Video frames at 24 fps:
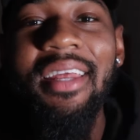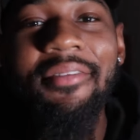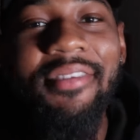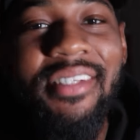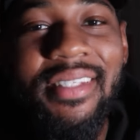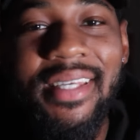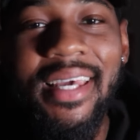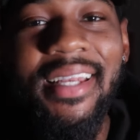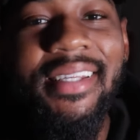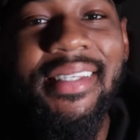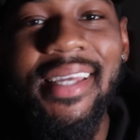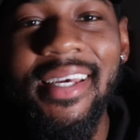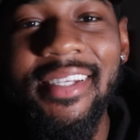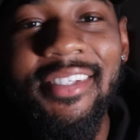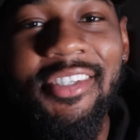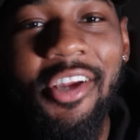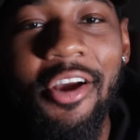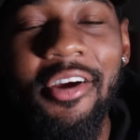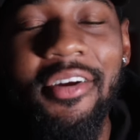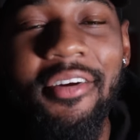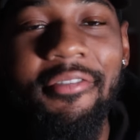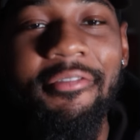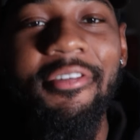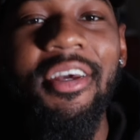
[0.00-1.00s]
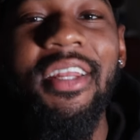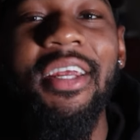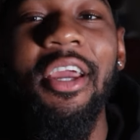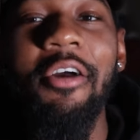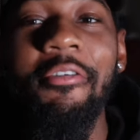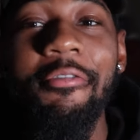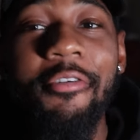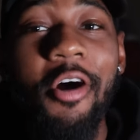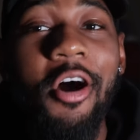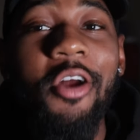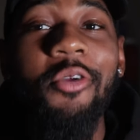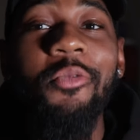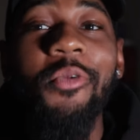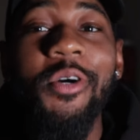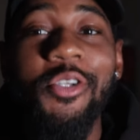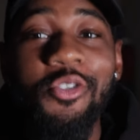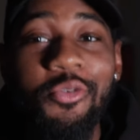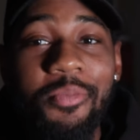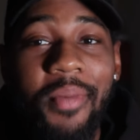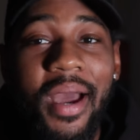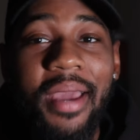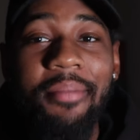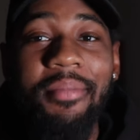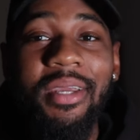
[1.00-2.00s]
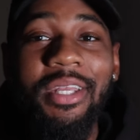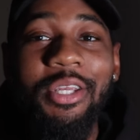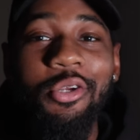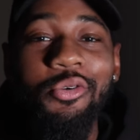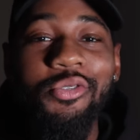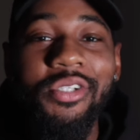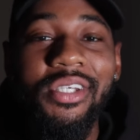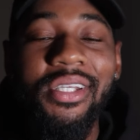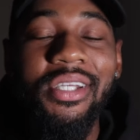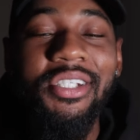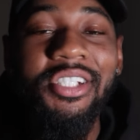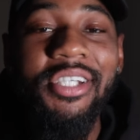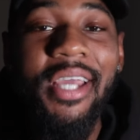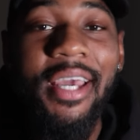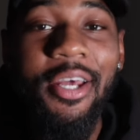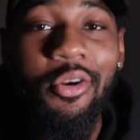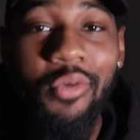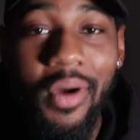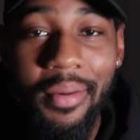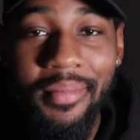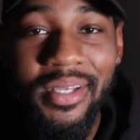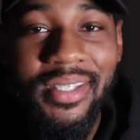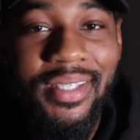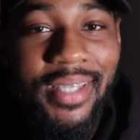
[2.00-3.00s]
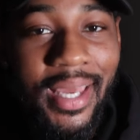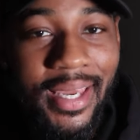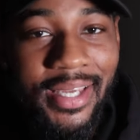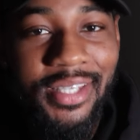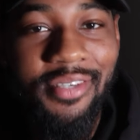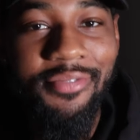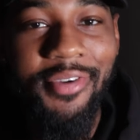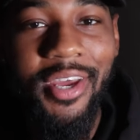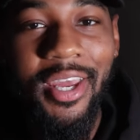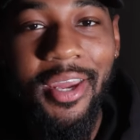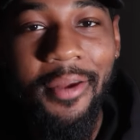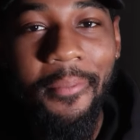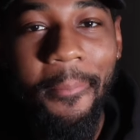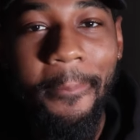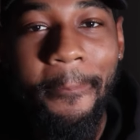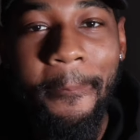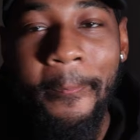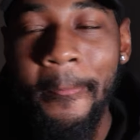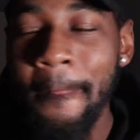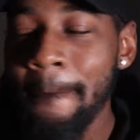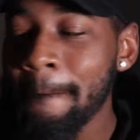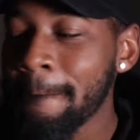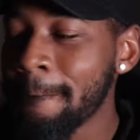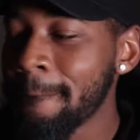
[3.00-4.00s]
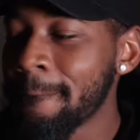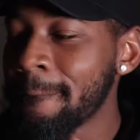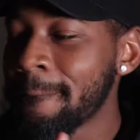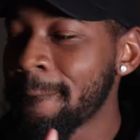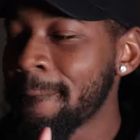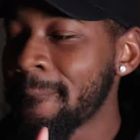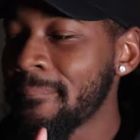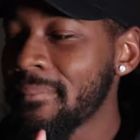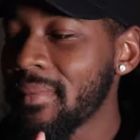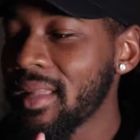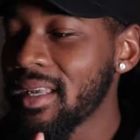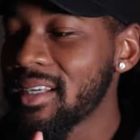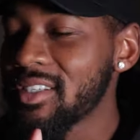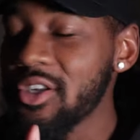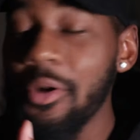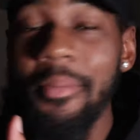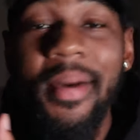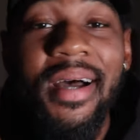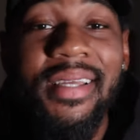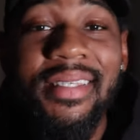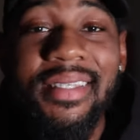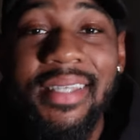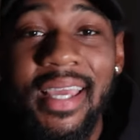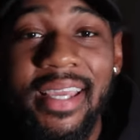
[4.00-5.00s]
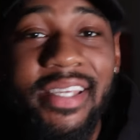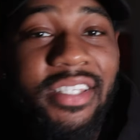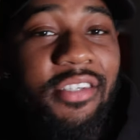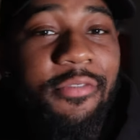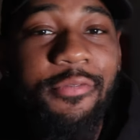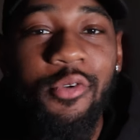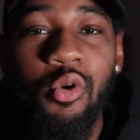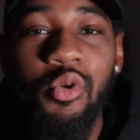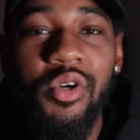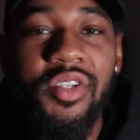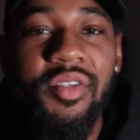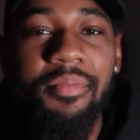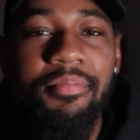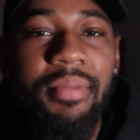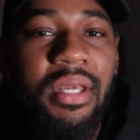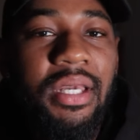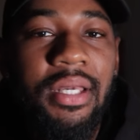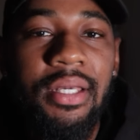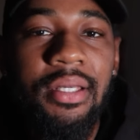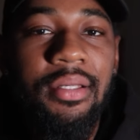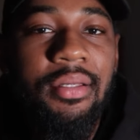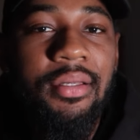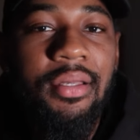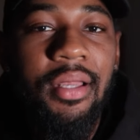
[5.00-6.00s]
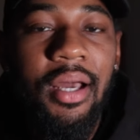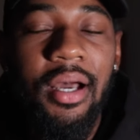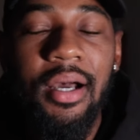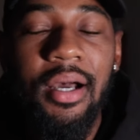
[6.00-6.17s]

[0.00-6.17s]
didn't even say this at the start of the video. For all the ones who might be new to the channel, I'm a Saints fan. So my Saints, of course, beat